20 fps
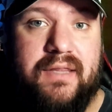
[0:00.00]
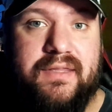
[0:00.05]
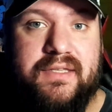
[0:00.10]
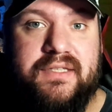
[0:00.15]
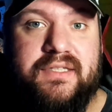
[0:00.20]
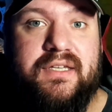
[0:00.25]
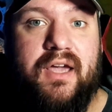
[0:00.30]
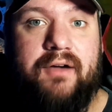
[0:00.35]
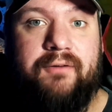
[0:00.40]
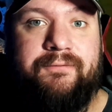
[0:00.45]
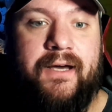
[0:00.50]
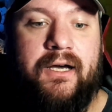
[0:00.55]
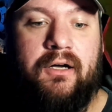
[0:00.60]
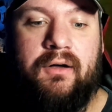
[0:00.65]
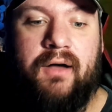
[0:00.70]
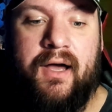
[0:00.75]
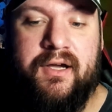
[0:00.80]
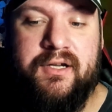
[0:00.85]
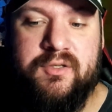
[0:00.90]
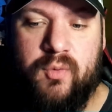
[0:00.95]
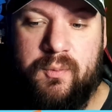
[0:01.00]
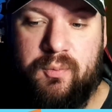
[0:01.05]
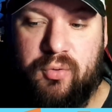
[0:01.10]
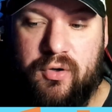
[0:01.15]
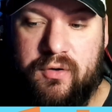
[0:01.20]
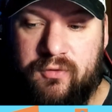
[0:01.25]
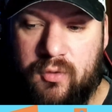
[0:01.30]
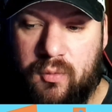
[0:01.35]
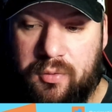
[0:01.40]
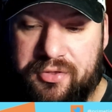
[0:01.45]
the CFL as we
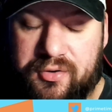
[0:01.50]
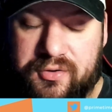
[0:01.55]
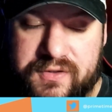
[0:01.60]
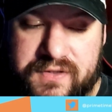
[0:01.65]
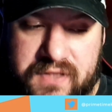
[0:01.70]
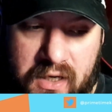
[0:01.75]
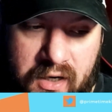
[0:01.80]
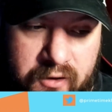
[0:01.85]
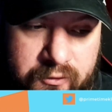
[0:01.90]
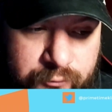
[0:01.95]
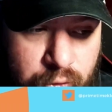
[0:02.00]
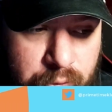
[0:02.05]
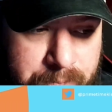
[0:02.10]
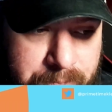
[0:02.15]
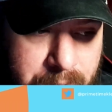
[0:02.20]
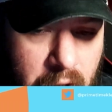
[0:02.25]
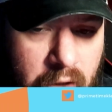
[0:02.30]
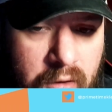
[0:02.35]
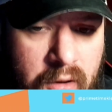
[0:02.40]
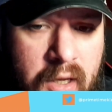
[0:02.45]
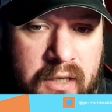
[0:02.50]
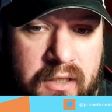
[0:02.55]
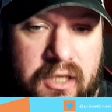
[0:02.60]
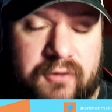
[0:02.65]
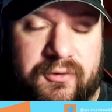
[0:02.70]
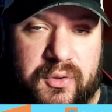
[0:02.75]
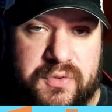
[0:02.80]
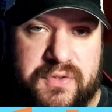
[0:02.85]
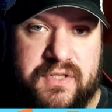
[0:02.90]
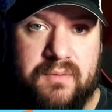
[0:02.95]
preview Thursday Night Football,
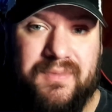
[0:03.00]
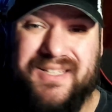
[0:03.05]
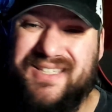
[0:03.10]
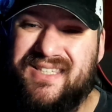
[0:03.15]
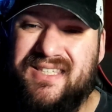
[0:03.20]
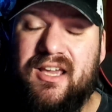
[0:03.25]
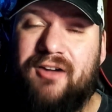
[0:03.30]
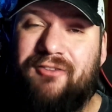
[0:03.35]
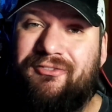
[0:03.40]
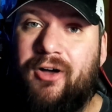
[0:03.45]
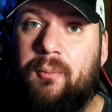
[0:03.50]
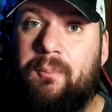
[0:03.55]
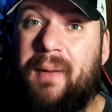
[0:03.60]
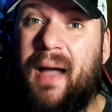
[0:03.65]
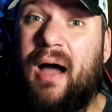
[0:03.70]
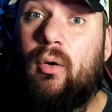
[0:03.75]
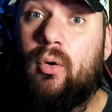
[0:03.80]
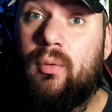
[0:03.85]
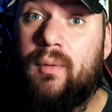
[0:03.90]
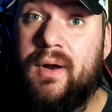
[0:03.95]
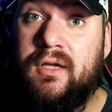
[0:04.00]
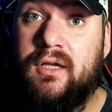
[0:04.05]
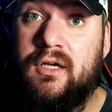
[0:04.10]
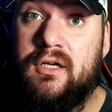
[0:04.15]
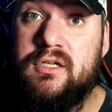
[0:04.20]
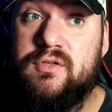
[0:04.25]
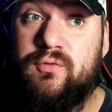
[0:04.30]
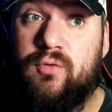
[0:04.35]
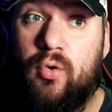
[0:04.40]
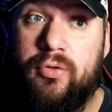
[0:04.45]
give out some CFL power
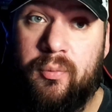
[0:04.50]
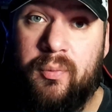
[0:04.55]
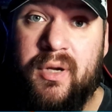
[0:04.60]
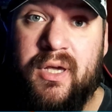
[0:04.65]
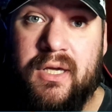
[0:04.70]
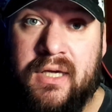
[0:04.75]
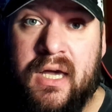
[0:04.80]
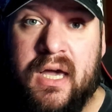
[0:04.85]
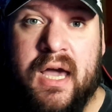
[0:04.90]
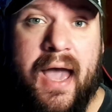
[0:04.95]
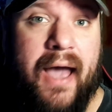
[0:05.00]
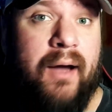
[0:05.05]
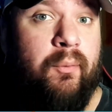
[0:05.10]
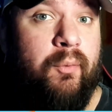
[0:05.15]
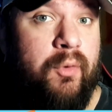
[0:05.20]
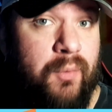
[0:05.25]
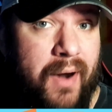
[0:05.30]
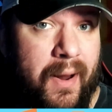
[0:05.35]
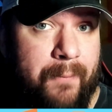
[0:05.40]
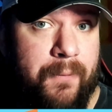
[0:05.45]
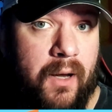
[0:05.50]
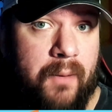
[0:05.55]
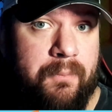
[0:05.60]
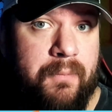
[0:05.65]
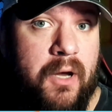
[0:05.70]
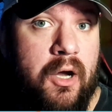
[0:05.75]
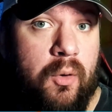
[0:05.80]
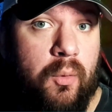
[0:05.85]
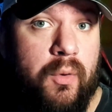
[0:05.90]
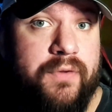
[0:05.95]
rankings for the week, and we'll wrap up
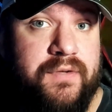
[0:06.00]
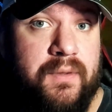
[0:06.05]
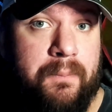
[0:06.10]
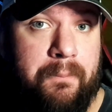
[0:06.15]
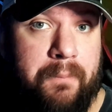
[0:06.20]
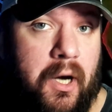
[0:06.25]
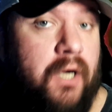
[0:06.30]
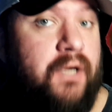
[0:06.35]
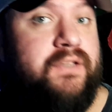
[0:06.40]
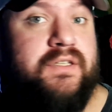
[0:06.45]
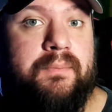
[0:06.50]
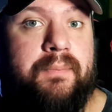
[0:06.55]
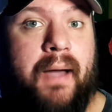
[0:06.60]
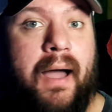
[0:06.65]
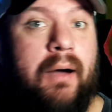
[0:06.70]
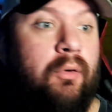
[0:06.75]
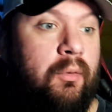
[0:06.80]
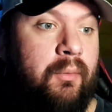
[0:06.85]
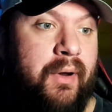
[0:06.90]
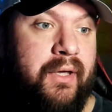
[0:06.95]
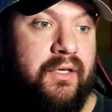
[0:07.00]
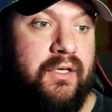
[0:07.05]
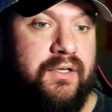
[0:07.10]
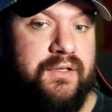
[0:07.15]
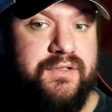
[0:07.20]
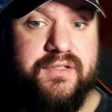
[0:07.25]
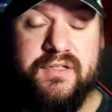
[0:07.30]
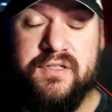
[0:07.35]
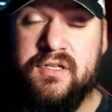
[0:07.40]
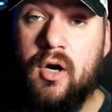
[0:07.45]
with some boxing power
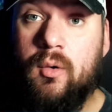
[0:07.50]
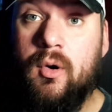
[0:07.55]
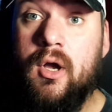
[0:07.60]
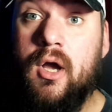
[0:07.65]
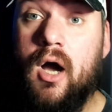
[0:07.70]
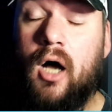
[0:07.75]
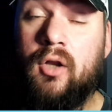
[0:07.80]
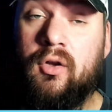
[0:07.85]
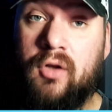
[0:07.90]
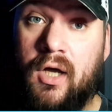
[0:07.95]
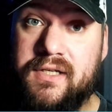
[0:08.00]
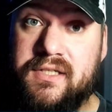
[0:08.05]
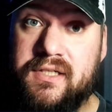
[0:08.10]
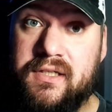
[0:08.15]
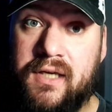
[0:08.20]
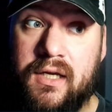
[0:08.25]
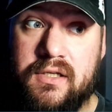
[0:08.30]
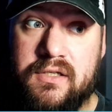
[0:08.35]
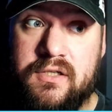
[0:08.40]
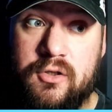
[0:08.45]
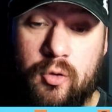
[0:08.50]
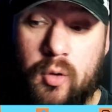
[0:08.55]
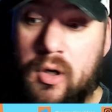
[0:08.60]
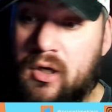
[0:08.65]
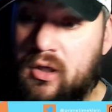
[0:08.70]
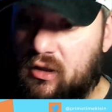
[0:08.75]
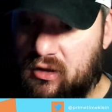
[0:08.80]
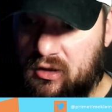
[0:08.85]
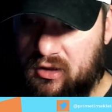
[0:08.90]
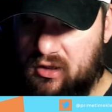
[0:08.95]
rankings. So a lot to get to.
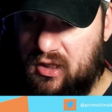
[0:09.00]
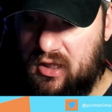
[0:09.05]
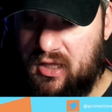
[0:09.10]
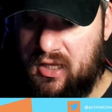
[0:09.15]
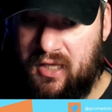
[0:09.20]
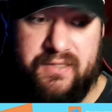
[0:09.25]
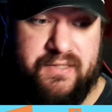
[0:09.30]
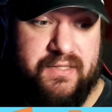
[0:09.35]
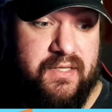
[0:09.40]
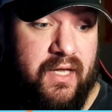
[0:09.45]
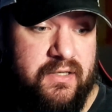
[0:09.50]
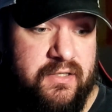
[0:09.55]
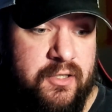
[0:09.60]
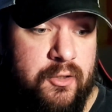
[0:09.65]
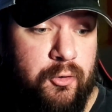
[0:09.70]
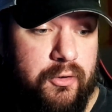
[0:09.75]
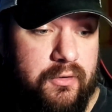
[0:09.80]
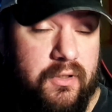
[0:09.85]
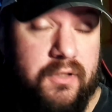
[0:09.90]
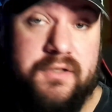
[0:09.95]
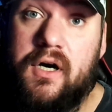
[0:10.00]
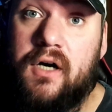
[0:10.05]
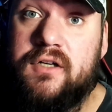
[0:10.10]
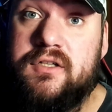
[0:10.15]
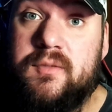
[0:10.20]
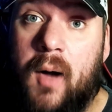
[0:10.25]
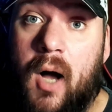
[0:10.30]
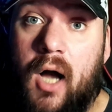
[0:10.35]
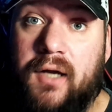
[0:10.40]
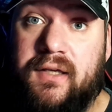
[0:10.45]
Let's get to it and talk
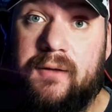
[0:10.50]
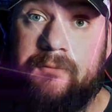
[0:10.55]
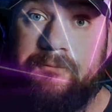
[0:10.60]
some hockey.